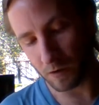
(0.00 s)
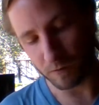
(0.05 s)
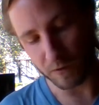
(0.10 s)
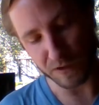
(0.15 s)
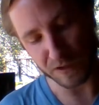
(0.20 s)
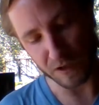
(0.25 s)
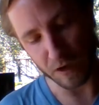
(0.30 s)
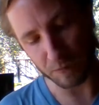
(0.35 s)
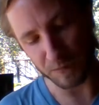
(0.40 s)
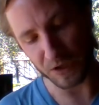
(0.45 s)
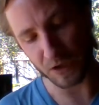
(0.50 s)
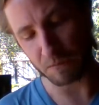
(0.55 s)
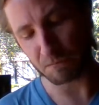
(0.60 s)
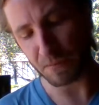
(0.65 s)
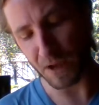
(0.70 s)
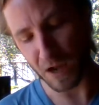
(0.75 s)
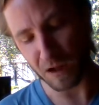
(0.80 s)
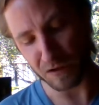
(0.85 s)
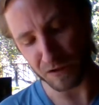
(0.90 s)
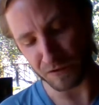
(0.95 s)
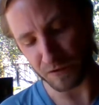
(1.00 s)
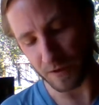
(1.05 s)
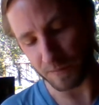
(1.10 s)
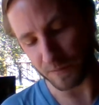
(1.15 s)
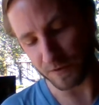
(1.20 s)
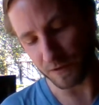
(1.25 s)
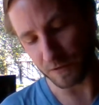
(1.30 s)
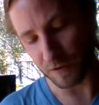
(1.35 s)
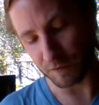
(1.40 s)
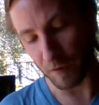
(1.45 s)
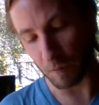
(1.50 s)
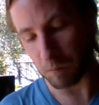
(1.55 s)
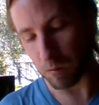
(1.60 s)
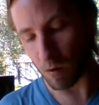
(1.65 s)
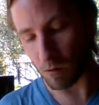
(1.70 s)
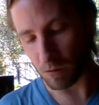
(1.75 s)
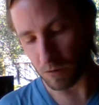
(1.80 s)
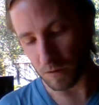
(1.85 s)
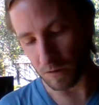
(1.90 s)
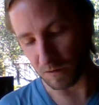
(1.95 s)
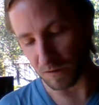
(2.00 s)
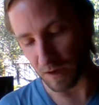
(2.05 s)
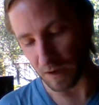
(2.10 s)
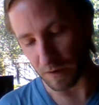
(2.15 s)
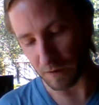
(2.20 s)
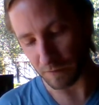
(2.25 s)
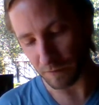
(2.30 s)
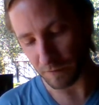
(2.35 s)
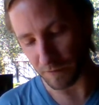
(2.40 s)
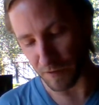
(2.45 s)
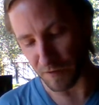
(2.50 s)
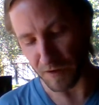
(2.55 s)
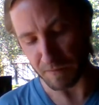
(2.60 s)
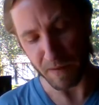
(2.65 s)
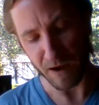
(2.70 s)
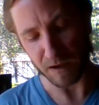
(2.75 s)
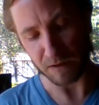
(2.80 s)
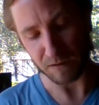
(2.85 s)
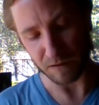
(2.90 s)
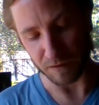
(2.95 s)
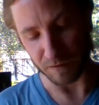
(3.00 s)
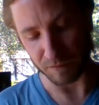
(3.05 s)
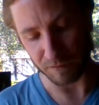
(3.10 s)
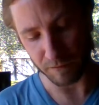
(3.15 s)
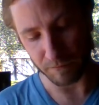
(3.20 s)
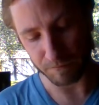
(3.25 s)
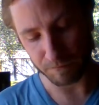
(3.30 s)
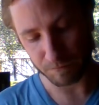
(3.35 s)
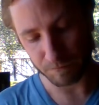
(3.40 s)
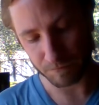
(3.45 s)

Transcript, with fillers: We shall be compelling them to live a poorer life than they might live.